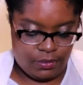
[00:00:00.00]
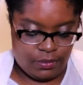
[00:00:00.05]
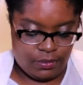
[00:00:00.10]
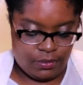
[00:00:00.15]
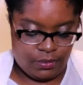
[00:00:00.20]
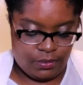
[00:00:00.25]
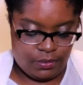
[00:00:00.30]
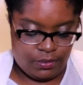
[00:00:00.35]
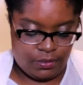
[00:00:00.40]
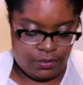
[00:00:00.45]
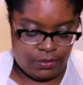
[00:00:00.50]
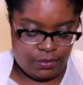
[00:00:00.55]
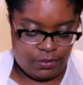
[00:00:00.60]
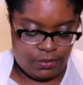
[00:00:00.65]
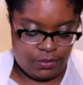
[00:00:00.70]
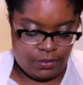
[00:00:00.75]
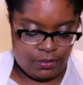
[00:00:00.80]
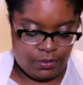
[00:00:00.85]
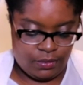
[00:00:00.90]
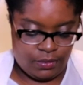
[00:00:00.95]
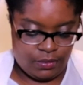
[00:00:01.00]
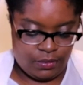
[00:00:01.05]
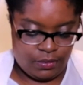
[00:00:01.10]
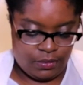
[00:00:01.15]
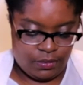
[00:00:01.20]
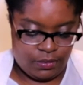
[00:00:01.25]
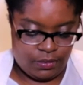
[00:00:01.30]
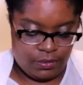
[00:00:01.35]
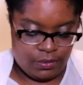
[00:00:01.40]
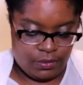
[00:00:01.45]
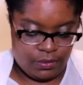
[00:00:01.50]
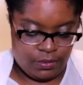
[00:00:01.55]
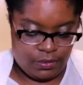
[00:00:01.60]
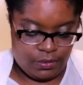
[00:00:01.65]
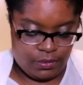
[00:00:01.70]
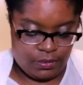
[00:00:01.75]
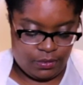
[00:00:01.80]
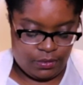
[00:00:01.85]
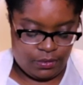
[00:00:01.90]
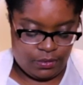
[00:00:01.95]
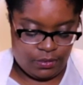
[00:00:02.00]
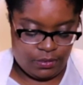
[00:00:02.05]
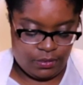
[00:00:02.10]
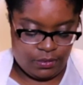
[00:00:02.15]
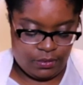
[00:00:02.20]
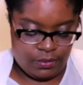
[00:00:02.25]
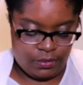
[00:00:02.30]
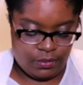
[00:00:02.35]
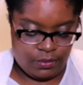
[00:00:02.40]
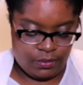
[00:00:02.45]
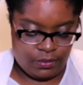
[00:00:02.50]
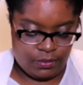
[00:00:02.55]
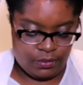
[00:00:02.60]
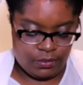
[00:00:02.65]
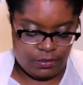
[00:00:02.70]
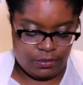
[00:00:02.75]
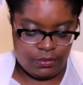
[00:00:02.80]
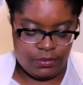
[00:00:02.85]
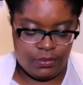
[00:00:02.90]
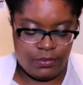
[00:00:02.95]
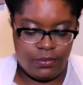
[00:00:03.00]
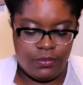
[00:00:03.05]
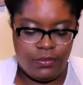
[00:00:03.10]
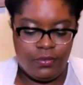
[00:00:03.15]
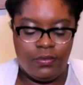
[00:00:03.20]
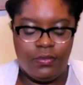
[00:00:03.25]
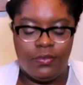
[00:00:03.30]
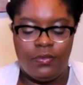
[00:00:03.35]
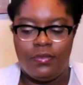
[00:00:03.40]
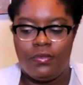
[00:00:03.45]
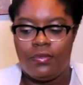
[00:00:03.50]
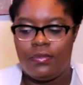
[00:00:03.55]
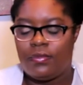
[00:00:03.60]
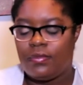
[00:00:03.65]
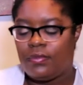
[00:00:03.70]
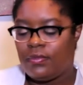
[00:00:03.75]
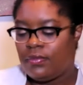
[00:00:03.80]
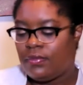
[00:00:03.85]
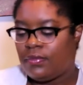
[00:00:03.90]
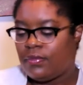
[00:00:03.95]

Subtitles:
No words are spoken by the person on screen.